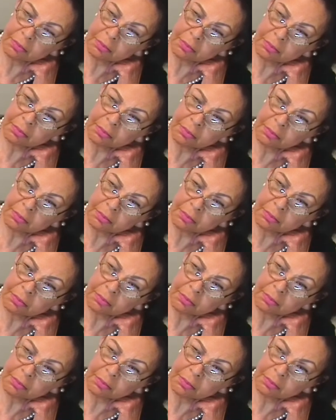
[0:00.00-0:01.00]
but have
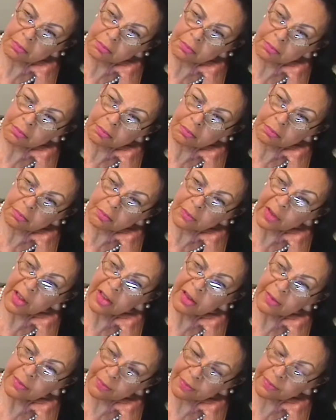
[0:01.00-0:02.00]
another shot at life.
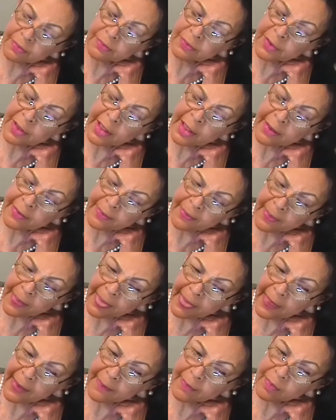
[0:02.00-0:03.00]
You know, I mean, yeah. we
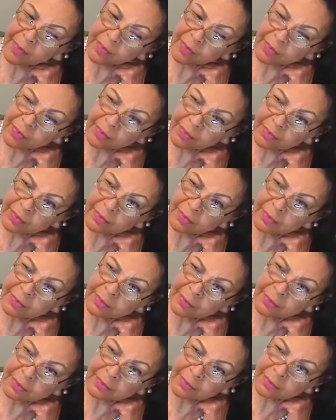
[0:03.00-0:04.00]
all need second chances.
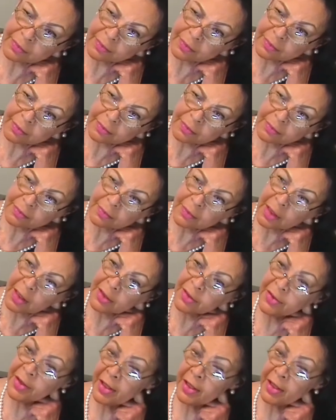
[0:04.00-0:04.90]
Some of them need third chances.